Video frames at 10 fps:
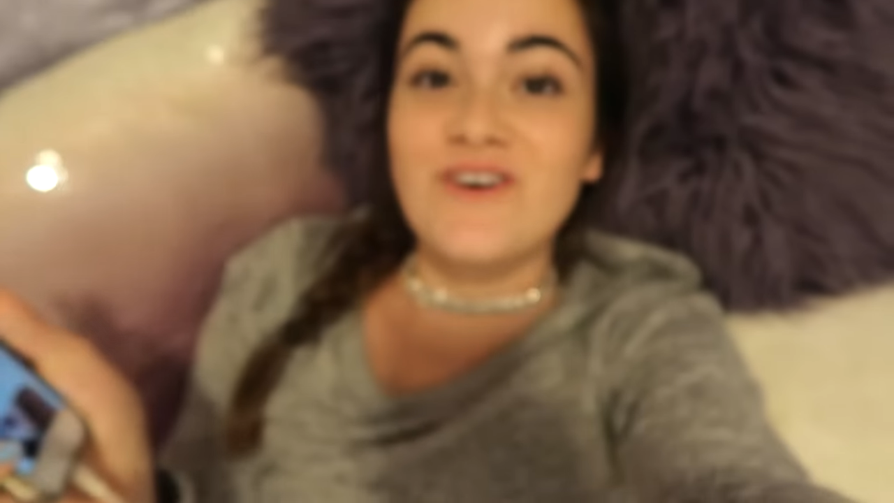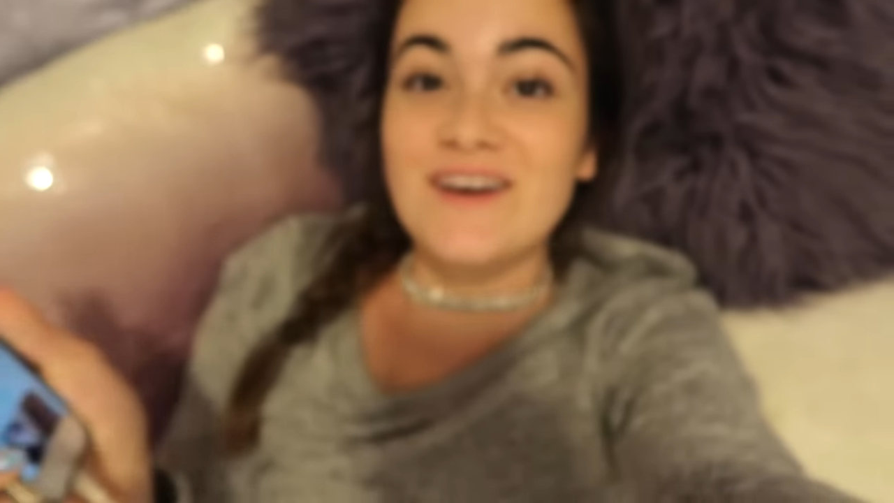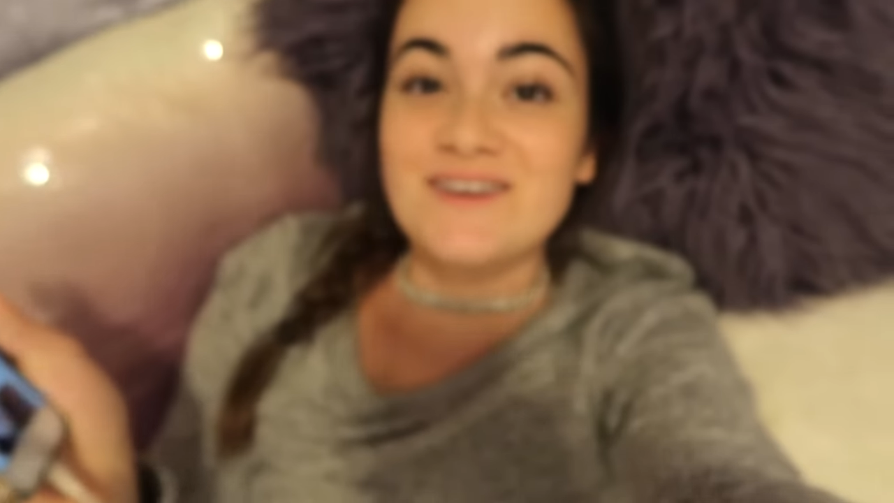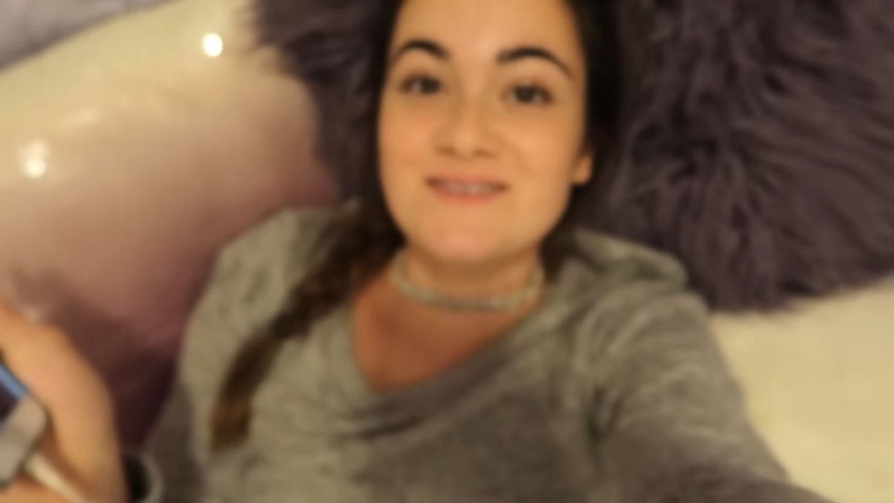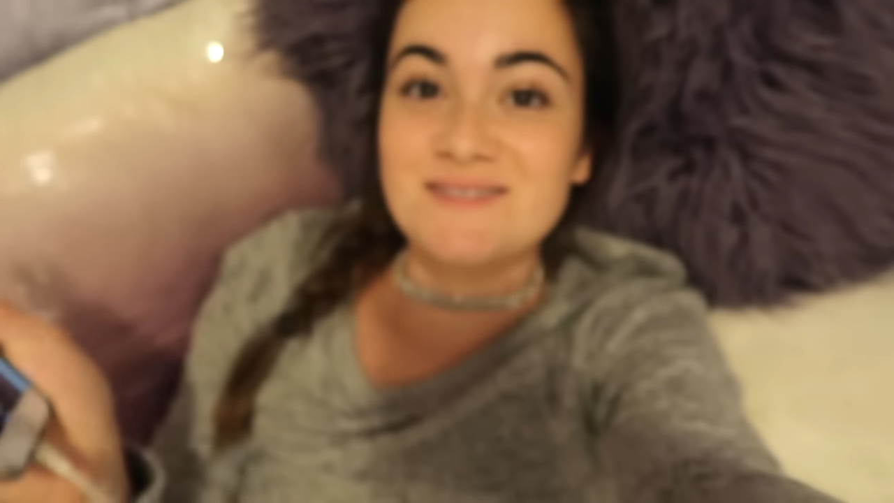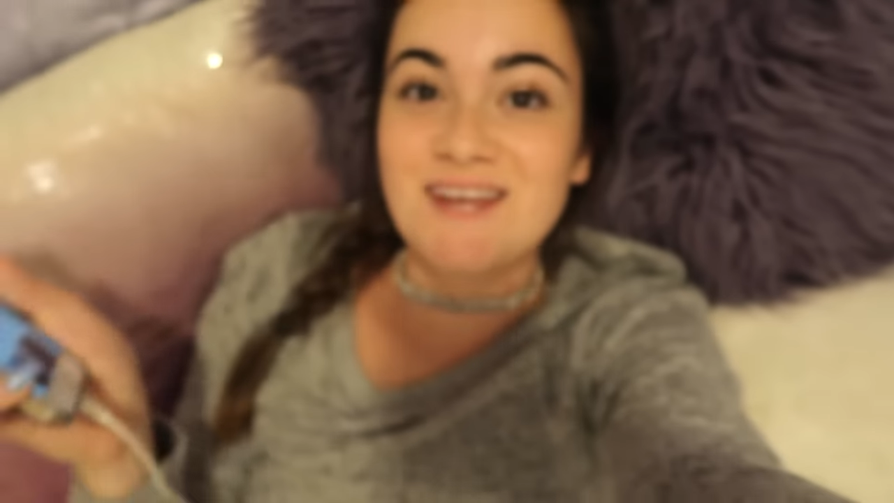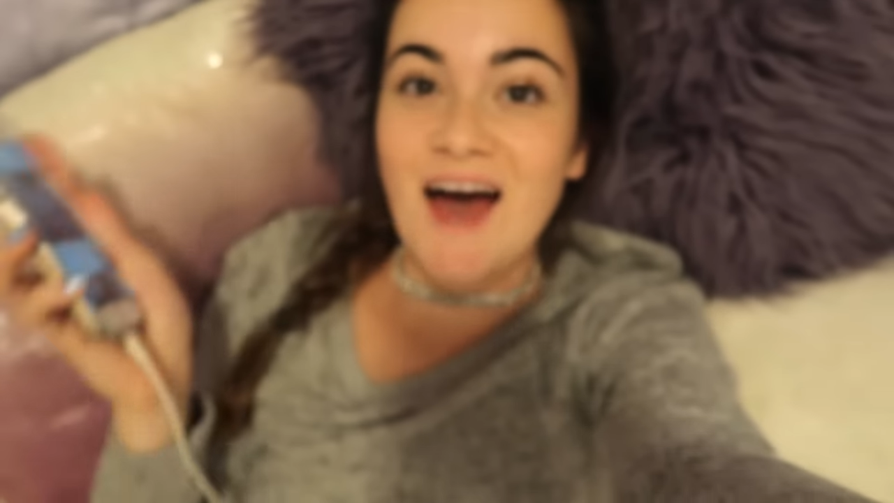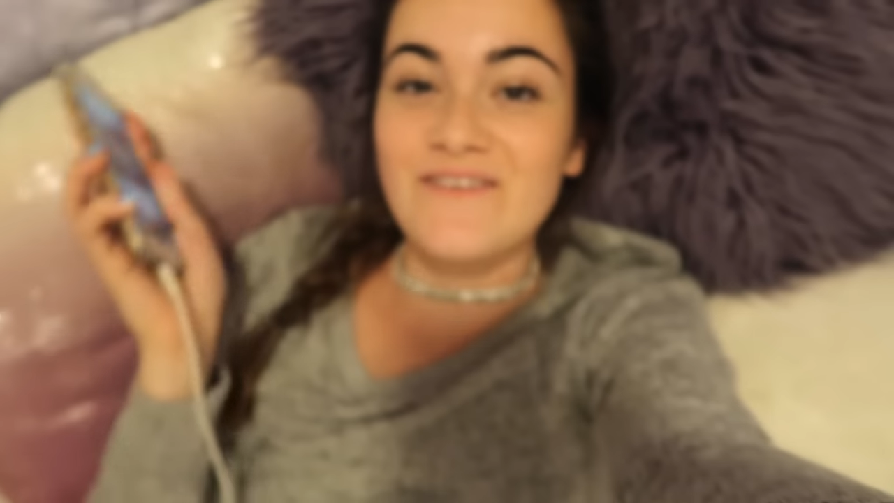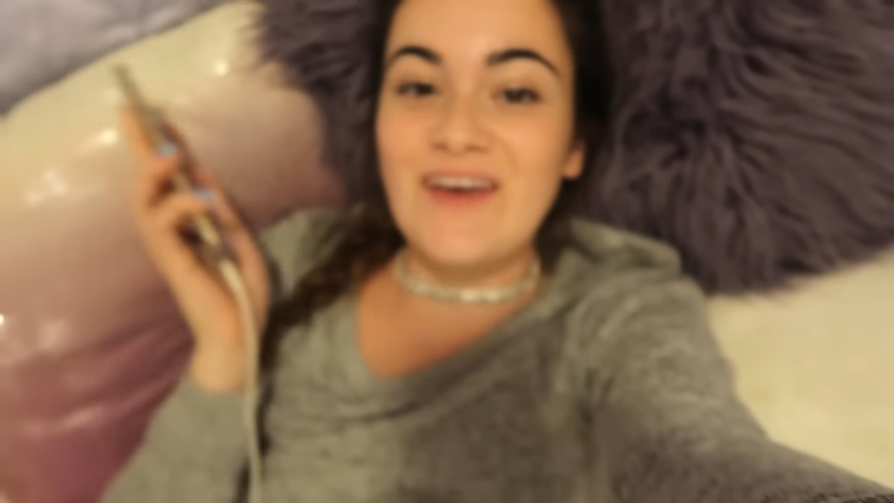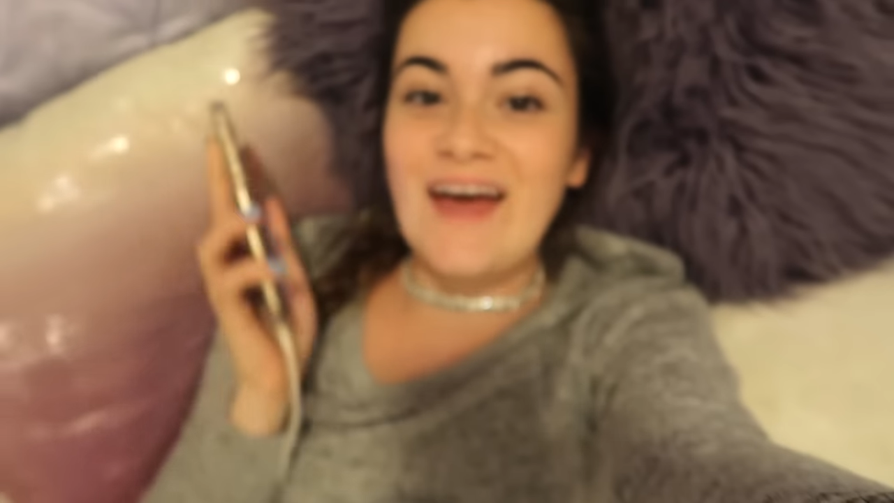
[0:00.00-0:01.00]
of fun new
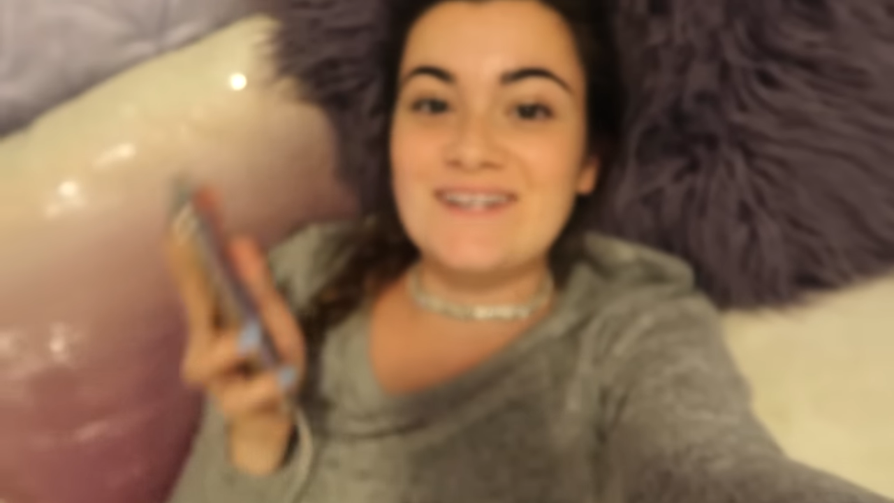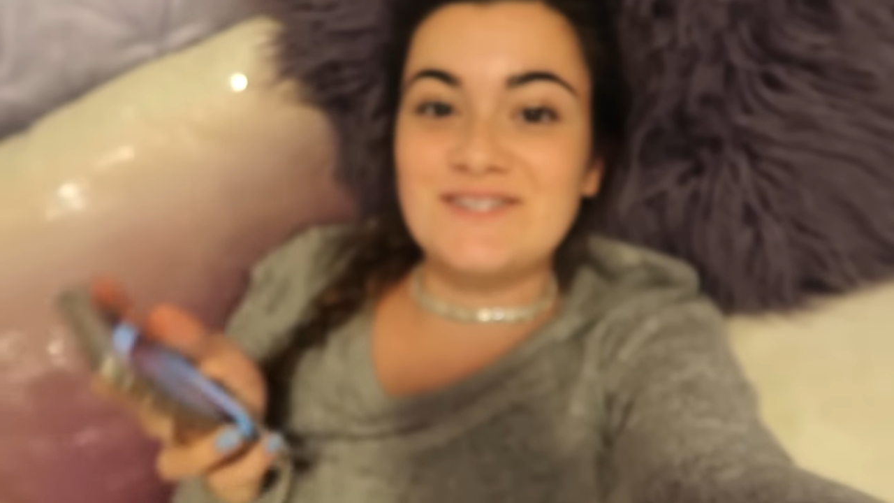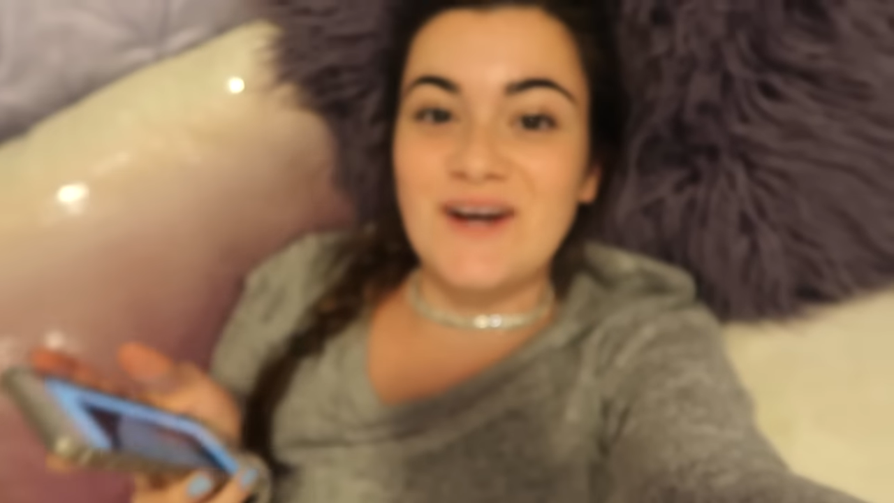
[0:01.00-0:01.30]
stuff, and